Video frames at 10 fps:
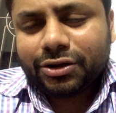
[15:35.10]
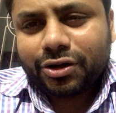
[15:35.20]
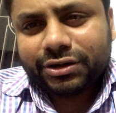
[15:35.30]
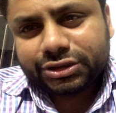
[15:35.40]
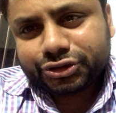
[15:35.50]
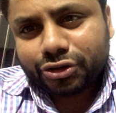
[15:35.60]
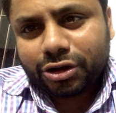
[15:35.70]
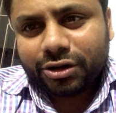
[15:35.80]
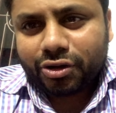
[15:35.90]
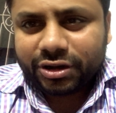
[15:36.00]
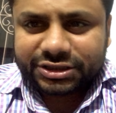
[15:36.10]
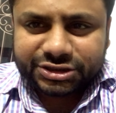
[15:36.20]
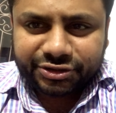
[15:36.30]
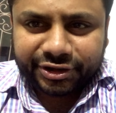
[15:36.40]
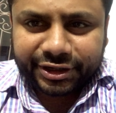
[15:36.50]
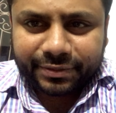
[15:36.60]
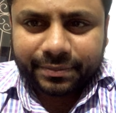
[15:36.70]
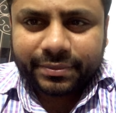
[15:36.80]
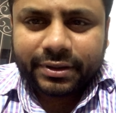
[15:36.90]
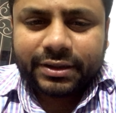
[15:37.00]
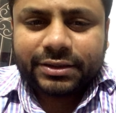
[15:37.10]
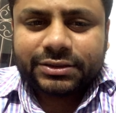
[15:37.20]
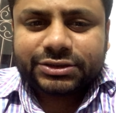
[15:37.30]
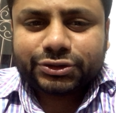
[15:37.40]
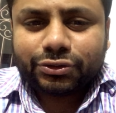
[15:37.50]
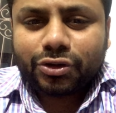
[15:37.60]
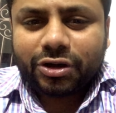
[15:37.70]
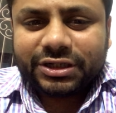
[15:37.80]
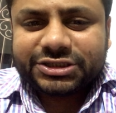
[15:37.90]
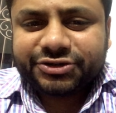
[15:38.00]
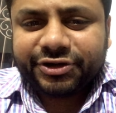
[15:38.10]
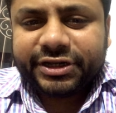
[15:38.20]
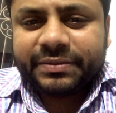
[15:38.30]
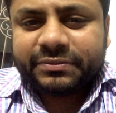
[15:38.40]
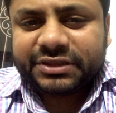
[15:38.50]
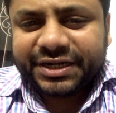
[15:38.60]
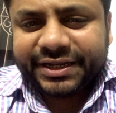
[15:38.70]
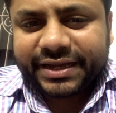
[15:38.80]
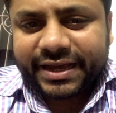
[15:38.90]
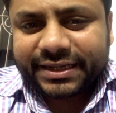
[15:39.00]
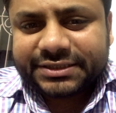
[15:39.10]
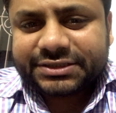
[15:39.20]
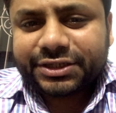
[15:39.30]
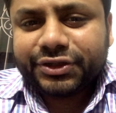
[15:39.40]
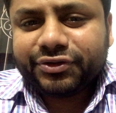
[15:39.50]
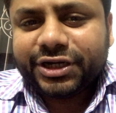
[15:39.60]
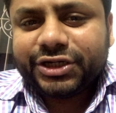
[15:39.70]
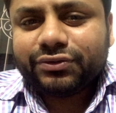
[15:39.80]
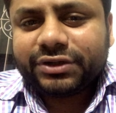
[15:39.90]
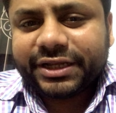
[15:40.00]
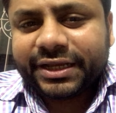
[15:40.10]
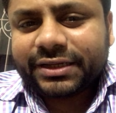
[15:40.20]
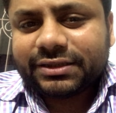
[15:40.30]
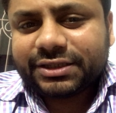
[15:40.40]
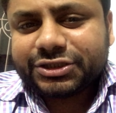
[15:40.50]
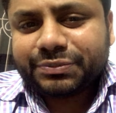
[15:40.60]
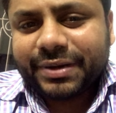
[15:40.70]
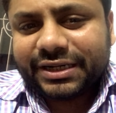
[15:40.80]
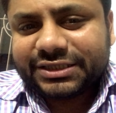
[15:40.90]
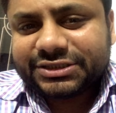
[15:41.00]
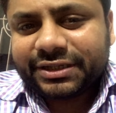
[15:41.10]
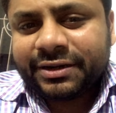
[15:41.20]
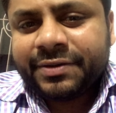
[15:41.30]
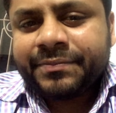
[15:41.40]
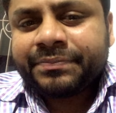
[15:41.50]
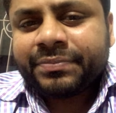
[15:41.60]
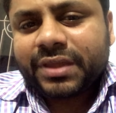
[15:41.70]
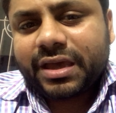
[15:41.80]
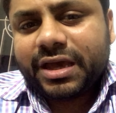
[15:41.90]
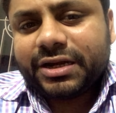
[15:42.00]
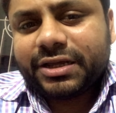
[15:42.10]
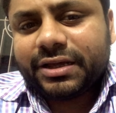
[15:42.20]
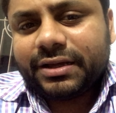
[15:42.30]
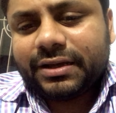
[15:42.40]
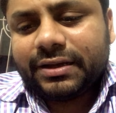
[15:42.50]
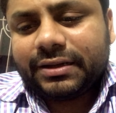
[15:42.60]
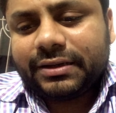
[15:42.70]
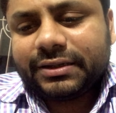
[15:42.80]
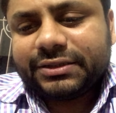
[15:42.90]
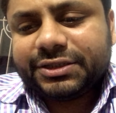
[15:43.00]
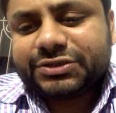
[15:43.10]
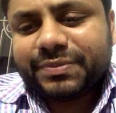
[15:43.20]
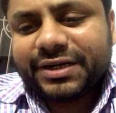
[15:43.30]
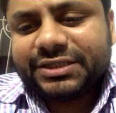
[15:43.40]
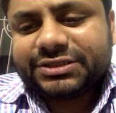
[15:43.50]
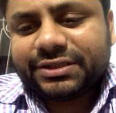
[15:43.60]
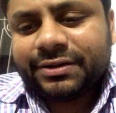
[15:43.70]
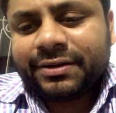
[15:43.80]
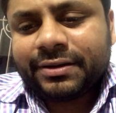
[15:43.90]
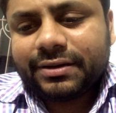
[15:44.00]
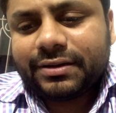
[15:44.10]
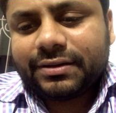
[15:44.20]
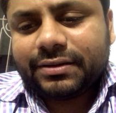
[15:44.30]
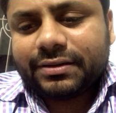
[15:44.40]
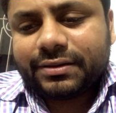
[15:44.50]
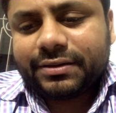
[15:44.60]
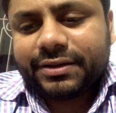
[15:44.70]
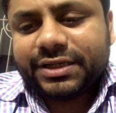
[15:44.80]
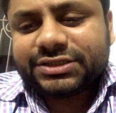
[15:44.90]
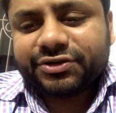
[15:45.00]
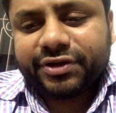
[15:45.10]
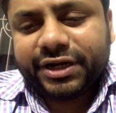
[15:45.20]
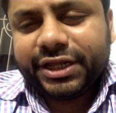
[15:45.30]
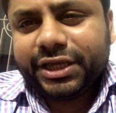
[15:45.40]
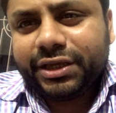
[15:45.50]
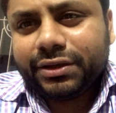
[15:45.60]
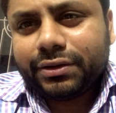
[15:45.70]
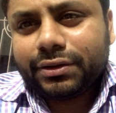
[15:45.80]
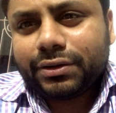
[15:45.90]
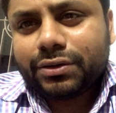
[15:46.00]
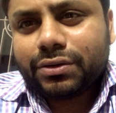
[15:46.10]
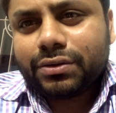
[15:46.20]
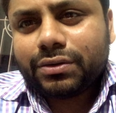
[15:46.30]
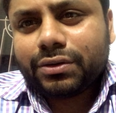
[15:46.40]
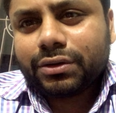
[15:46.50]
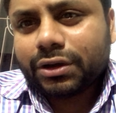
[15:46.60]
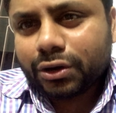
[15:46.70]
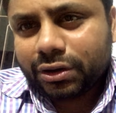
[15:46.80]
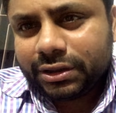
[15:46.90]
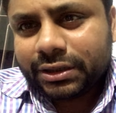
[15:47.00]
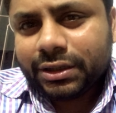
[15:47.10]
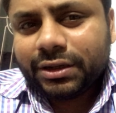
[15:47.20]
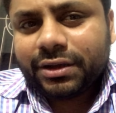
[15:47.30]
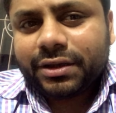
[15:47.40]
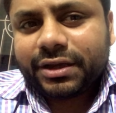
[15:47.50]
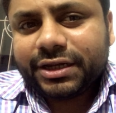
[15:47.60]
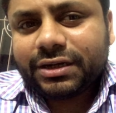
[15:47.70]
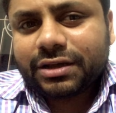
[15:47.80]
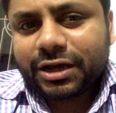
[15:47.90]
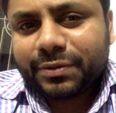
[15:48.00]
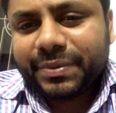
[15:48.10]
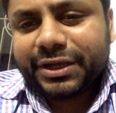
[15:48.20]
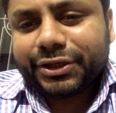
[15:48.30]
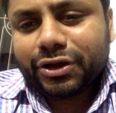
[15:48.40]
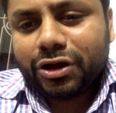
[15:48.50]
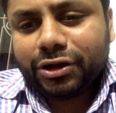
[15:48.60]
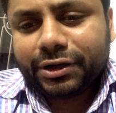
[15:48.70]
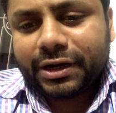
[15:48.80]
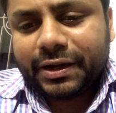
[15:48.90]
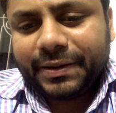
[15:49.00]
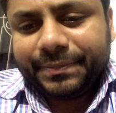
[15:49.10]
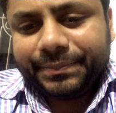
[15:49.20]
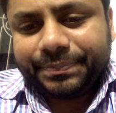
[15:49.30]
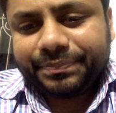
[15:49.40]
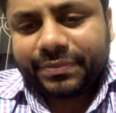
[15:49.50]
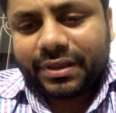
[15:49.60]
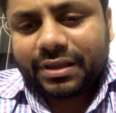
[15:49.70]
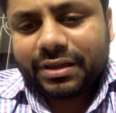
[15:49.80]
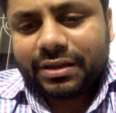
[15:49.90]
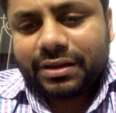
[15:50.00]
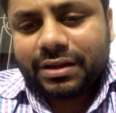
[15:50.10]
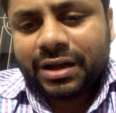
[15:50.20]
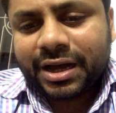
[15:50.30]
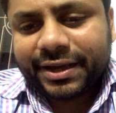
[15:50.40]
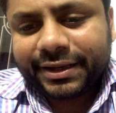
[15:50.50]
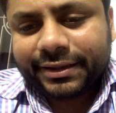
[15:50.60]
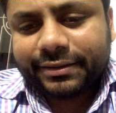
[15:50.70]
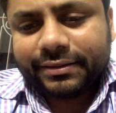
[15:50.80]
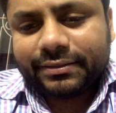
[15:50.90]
cholesterinium. So cholesterinium 3x, you need to take this medicine, and this medicine is really good in curbing your high